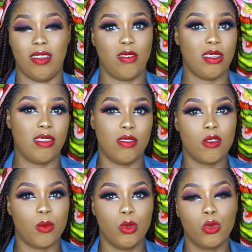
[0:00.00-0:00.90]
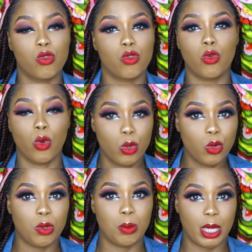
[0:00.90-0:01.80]
I've never seen someone look so
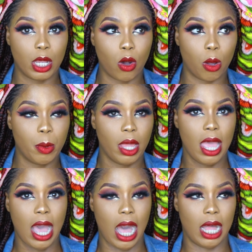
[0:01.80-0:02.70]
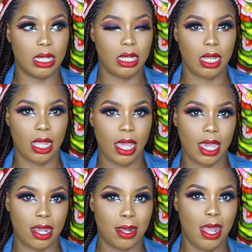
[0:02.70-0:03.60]
good with makeup and
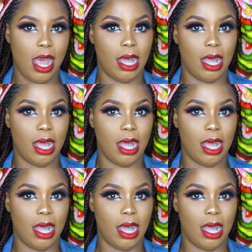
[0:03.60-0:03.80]
hair.